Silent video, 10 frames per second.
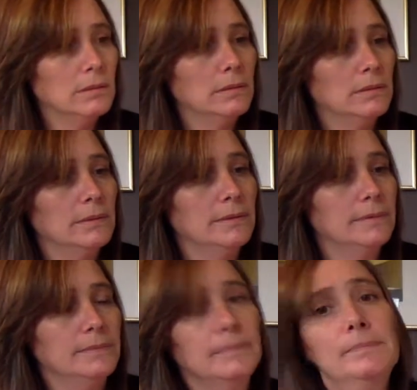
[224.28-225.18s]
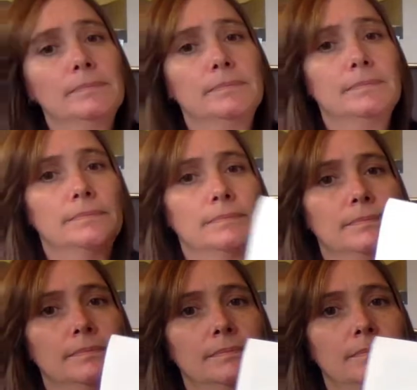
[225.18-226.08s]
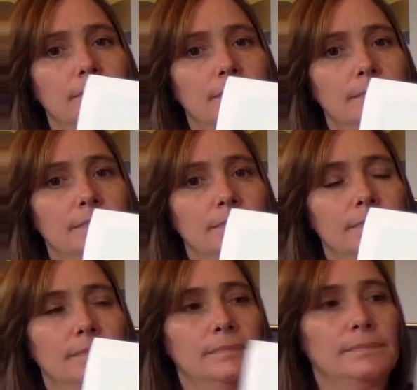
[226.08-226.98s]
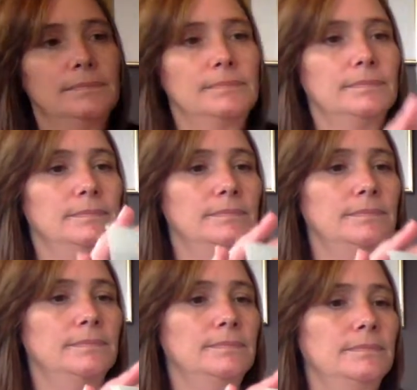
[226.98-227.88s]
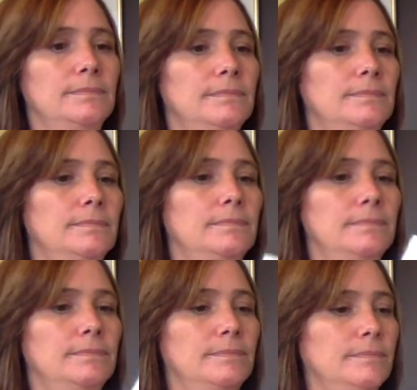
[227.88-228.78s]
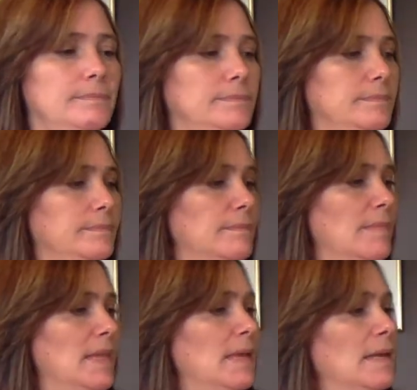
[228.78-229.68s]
No one is speaking in this clip.